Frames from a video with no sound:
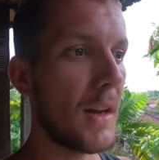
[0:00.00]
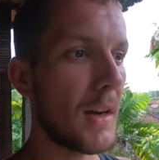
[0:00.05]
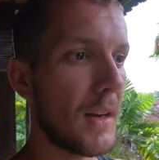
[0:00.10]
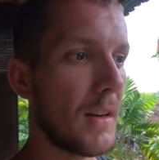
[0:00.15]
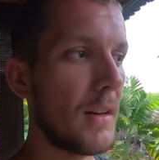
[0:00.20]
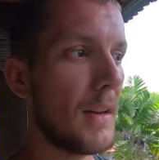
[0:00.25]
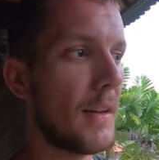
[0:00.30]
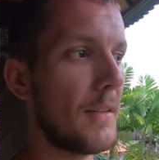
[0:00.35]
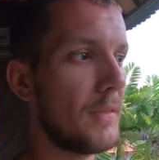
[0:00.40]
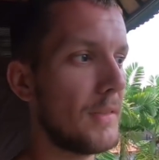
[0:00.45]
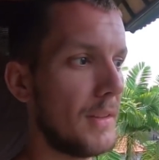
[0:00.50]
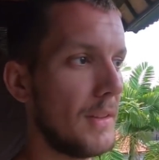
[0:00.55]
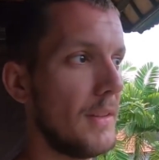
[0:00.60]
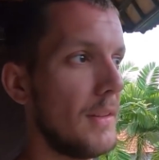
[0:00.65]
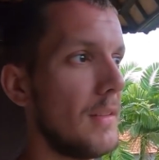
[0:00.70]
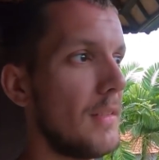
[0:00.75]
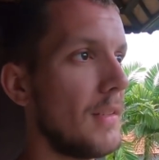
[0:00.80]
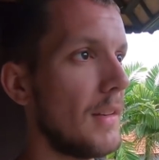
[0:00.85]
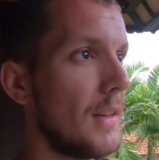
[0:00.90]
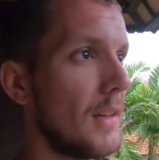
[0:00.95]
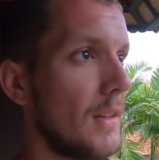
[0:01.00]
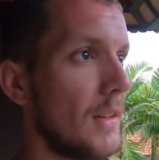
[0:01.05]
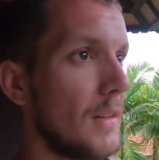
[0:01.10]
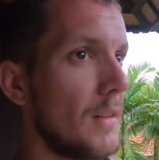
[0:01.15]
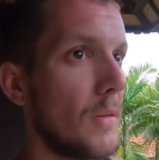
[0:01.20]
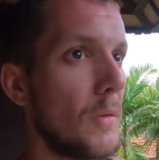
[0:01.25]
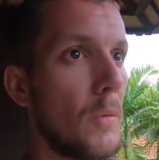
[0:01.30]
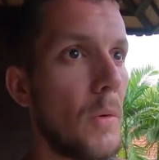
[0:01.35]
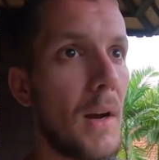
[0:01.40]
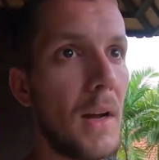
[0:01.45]
I can definitely
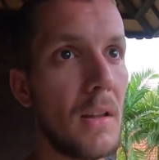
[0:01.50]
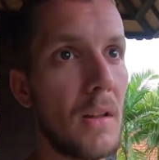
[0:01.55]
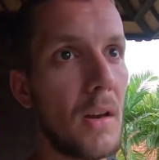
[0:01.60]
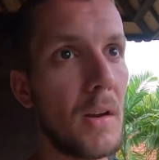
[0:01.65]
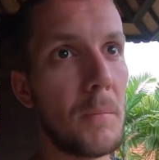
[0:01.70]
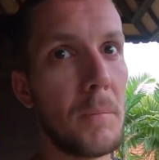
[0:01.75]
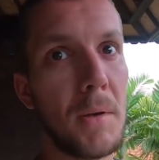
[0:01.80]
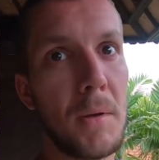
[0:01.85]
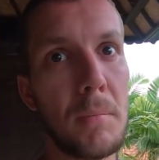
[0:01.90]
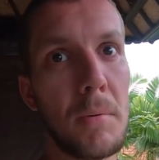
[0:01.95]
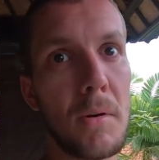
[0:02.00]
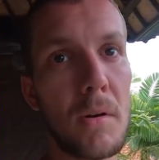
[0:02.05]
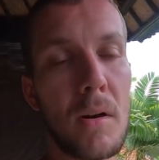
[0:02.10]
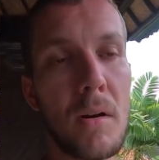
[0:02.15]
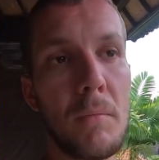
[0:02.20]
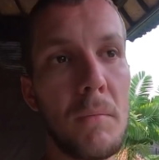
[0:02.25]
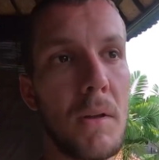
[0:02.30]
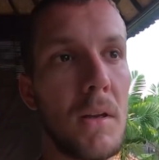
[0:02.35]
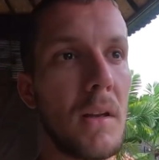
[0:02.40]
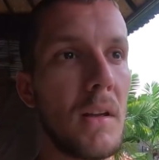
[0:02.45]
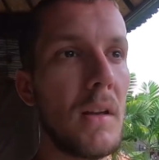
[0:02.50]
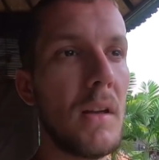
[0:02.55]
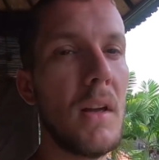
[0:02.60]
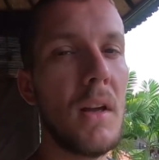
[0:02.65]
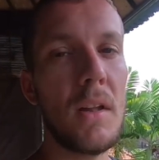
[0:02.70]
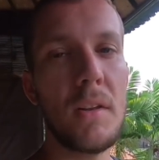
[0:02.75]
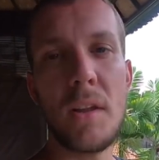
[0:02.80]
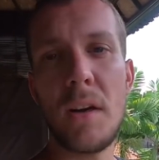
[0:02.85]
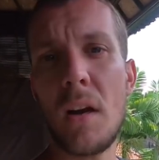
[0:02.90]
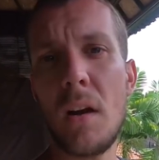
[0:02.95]
see why a lot of people come here.
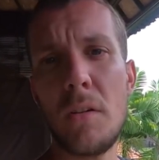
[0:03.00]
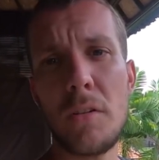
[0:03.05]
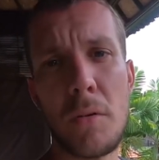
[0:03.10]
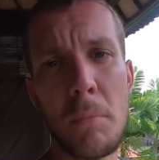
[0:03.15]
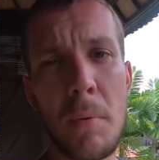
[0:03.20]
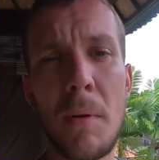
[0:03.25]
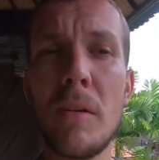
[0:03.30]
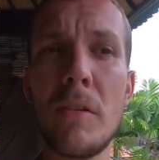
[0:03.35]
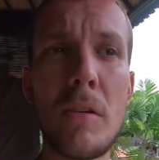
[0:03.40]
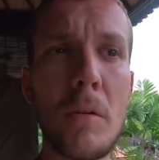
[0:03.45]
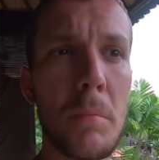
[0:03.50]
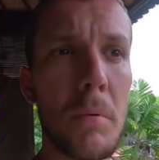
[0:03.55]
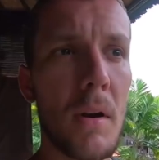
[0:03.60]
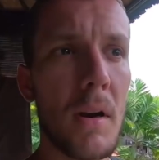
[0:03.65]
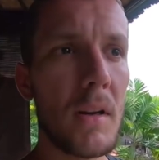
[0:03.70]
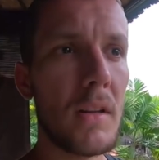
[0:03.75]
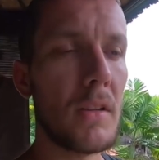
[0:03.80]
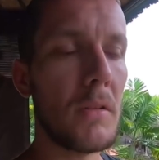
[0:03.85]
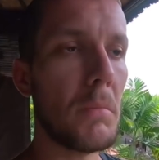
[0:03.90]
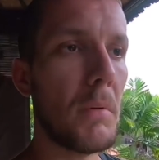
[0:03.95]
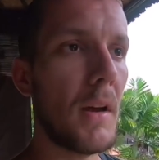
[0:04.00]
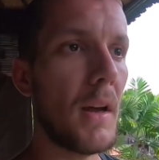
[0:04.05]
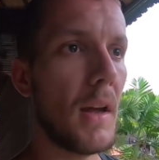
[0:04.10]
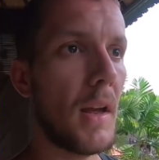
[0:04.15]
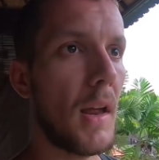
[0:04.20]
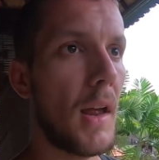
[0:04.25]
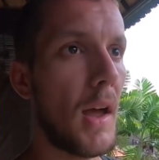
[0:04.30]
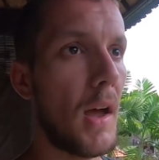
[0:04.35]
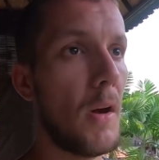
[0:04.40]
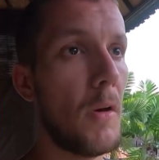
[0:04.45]
I think I was a bit surprised
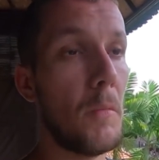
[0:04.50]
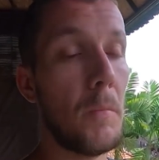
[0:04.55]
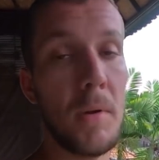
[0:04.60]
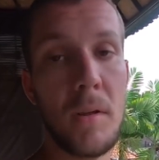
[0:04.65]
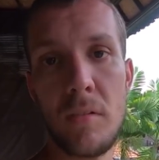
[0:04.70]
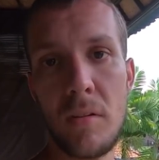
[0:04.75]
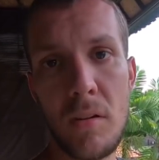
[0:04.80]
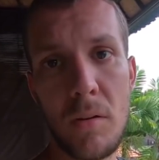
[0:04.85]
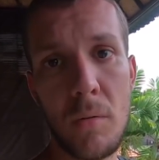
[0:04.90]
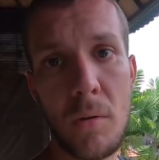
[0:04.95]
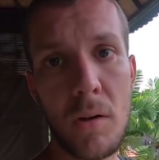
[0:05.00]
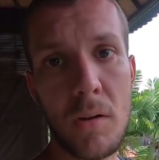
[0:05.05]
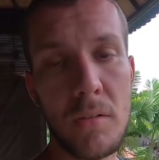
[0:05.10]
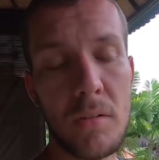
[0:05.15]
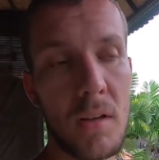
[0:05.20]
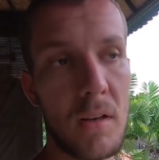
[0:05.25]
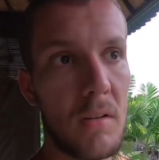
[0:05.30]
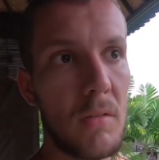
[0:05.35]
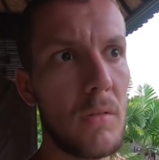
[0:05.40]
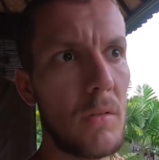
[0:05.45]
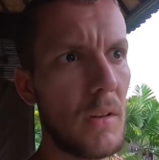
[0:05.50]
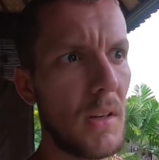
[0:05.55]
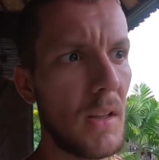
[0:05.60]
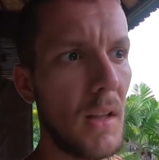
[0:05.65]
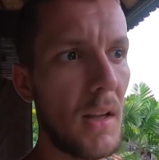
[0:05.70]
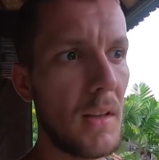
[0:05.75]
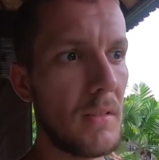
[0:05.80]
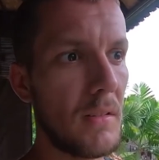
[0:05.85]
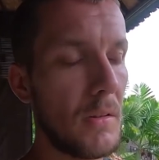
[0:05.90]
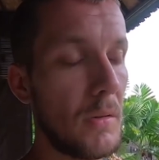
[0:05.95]
by how busy it was. I didn't
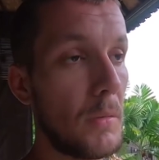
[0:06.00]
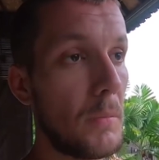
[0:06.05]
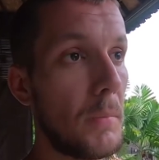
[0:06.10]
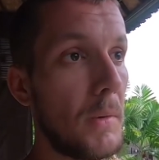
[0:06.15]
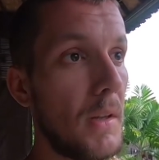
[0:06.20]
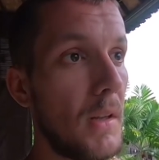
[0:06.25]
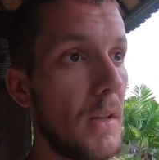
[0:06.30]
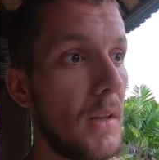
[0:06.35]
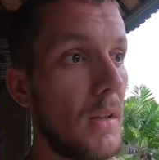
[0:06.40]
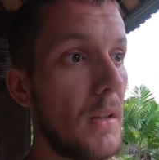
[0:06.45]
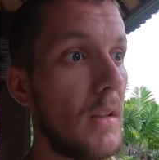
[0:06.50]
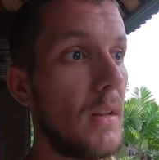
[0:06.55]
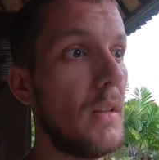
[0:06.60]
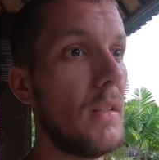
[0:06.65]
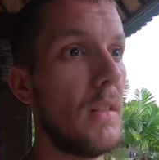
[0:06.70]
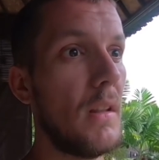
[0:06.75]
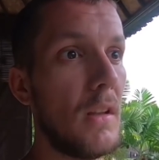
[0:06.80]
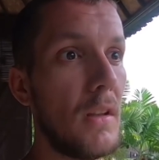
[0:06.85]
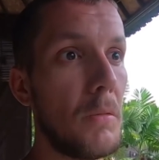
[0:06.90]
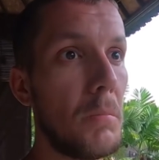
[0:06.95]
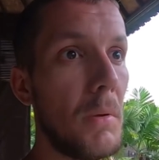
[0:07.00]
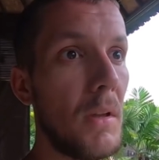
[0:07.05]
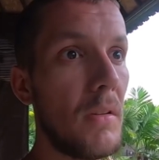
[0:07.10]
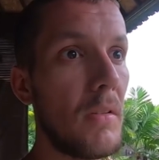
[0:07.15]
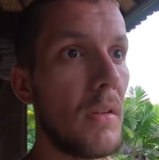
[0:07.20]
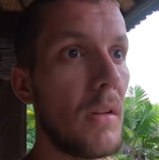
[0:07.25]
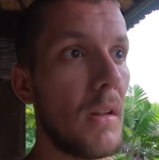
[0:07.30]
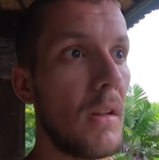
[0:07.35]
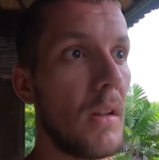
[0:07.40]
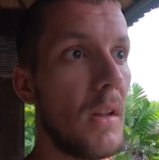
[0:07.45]
realize it would be this
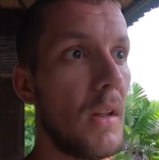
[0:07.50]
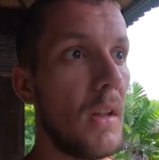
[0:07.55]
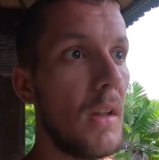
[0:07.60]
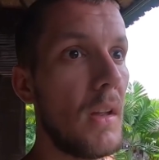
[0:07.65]
busy.